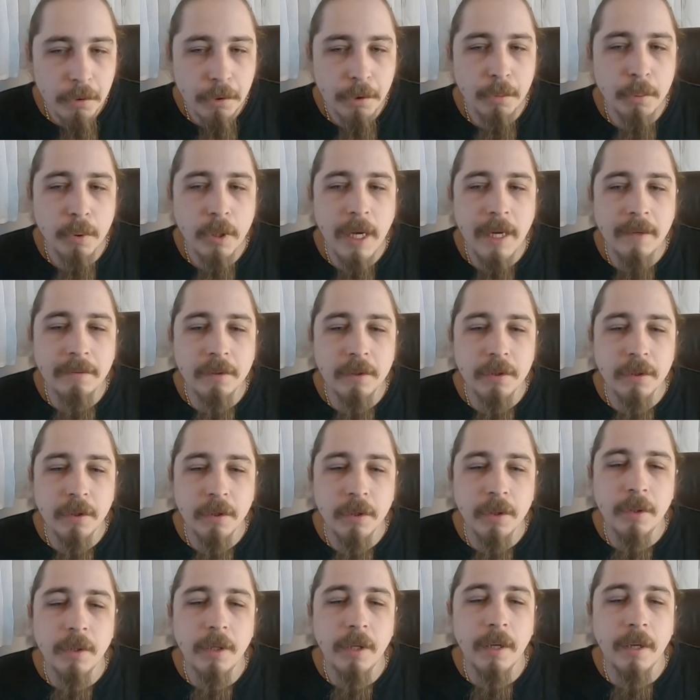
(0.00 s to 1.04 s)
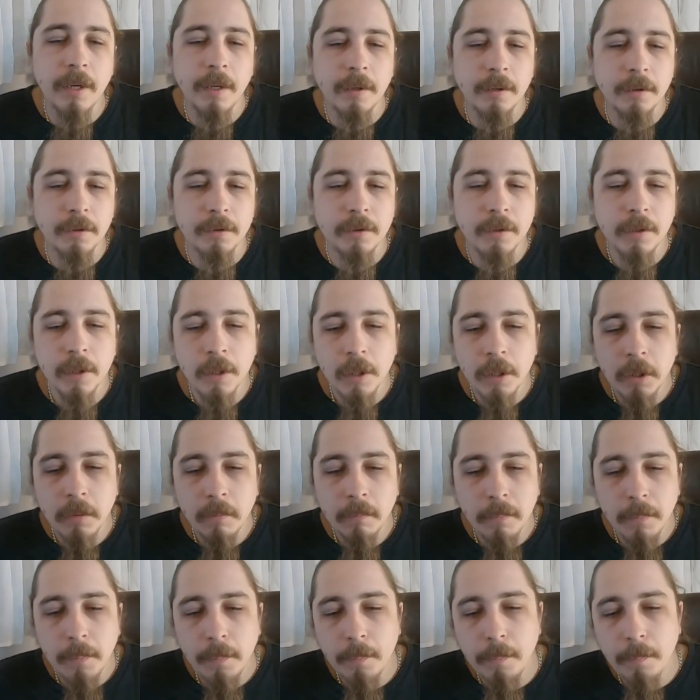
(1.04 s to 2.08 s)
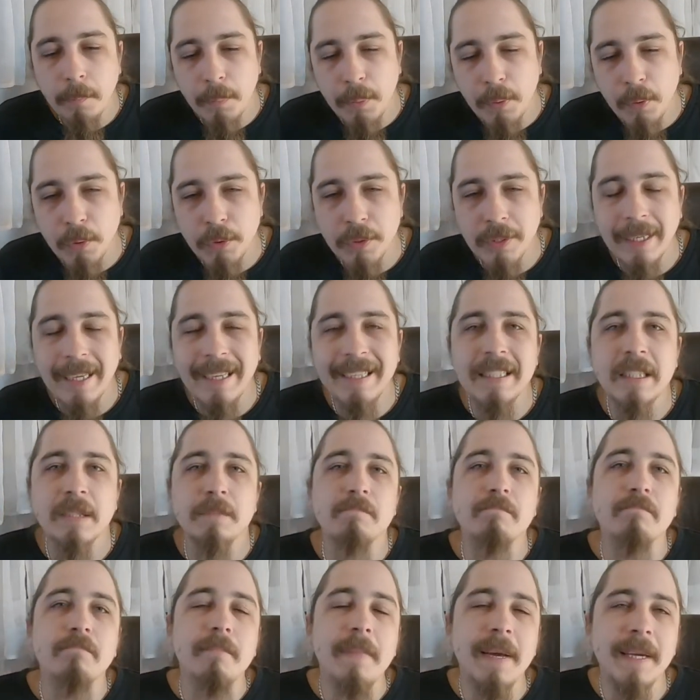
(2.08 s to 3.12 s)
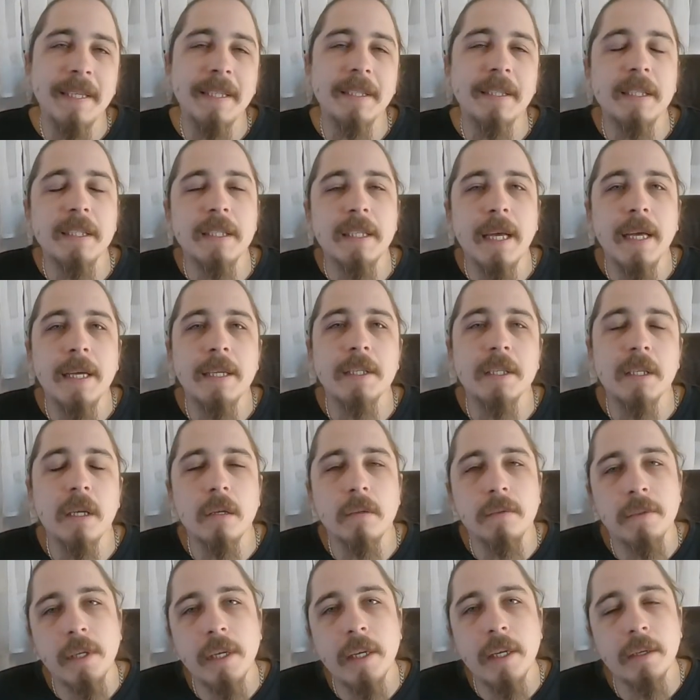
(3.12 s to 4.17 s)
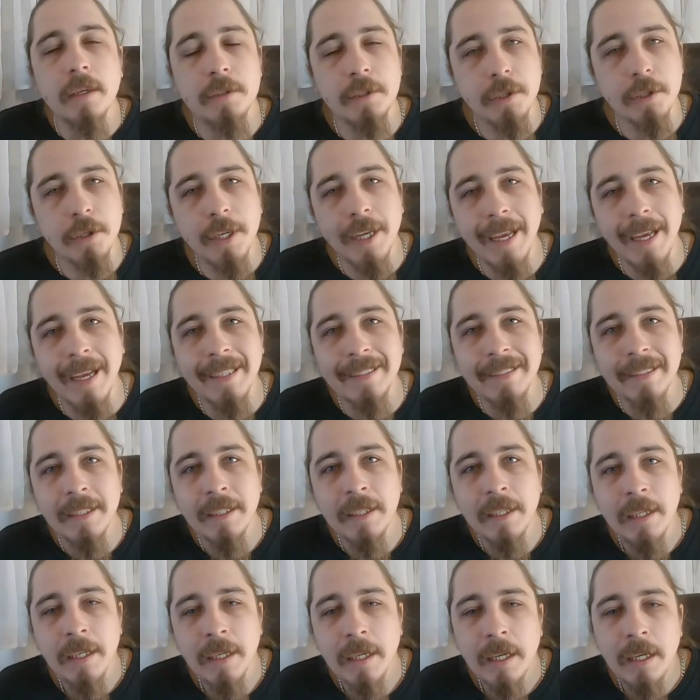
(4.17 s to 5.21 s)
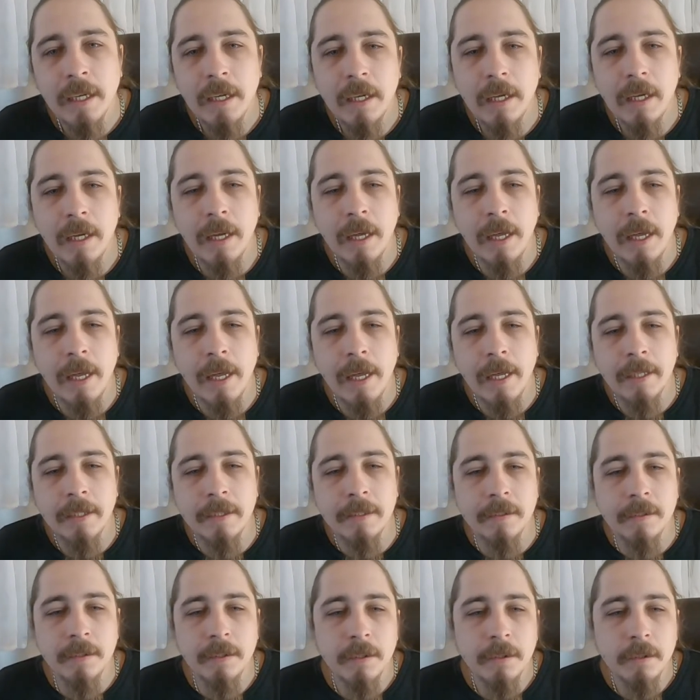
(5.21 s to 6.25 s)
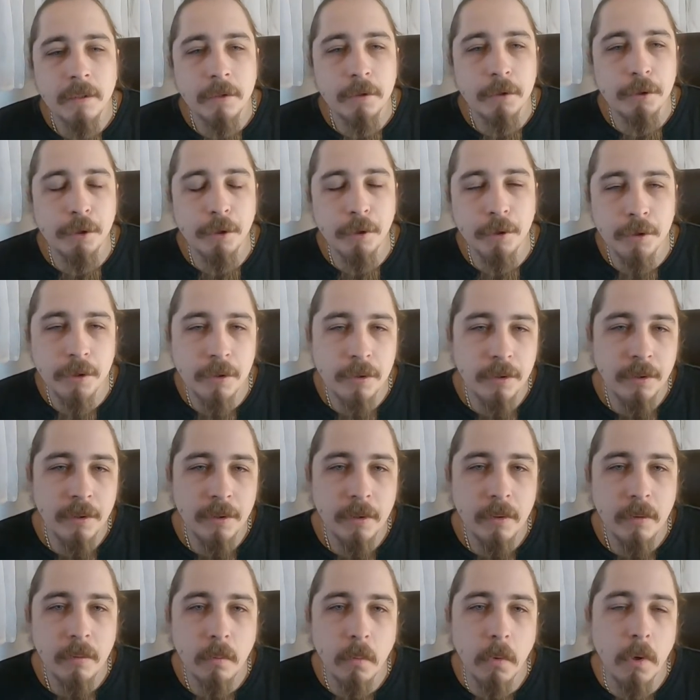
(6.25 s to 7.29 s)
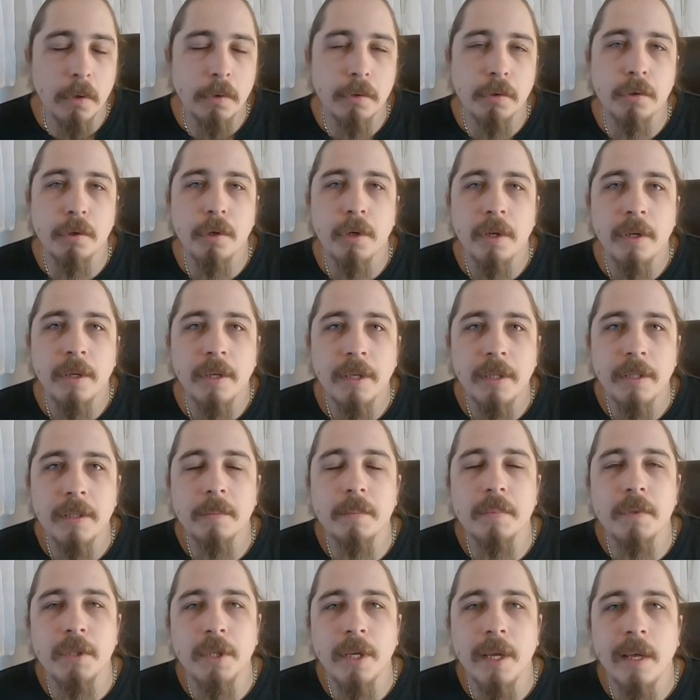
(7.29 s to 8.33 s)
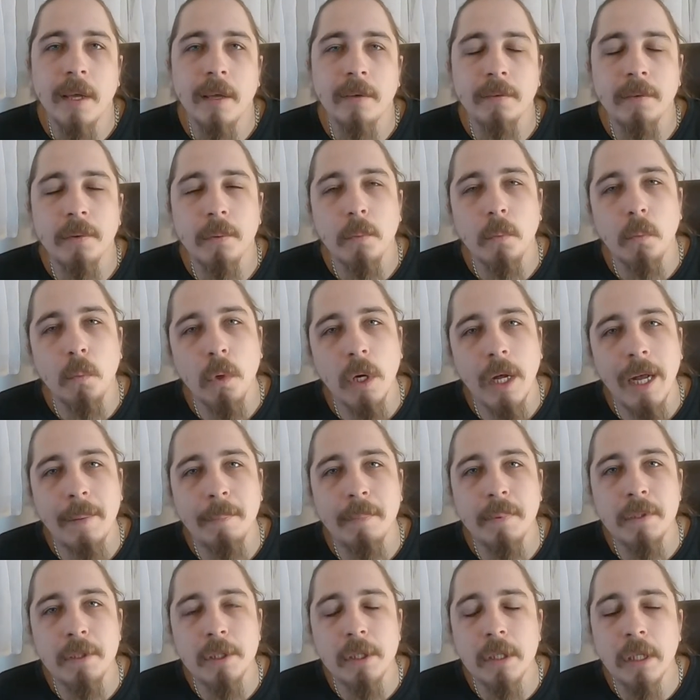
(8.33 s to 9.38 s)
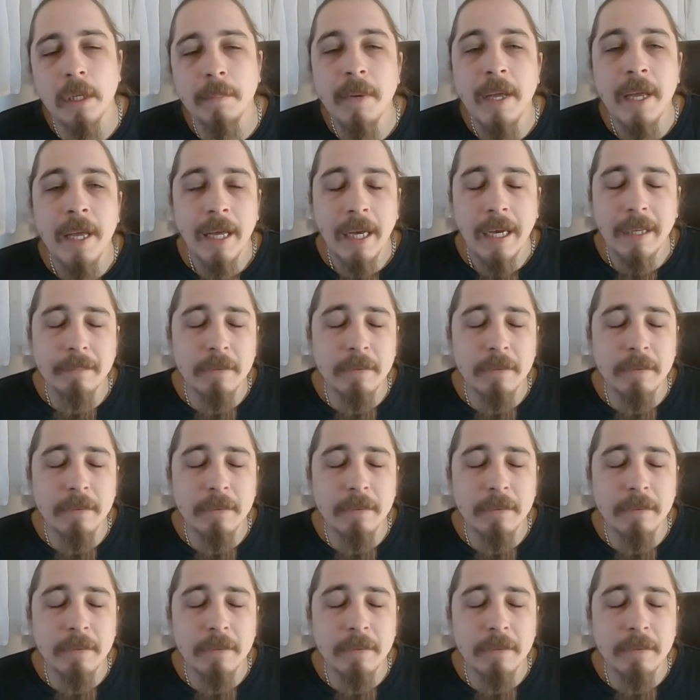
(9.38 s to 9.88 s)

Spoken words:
what you would have to do is put as many designs out there as you can and just watch and observe what happens to them.